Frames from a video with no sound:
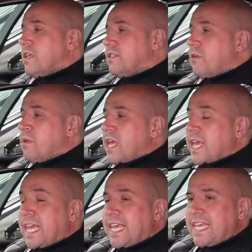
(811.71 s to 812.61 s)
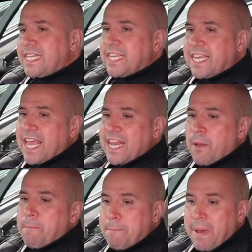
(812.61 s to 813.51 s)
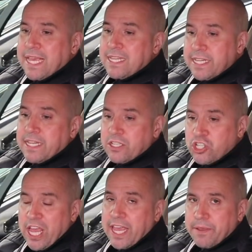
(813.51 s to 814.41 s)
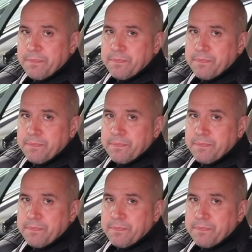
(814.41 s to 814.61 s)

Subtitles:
So it is, again, a basic check.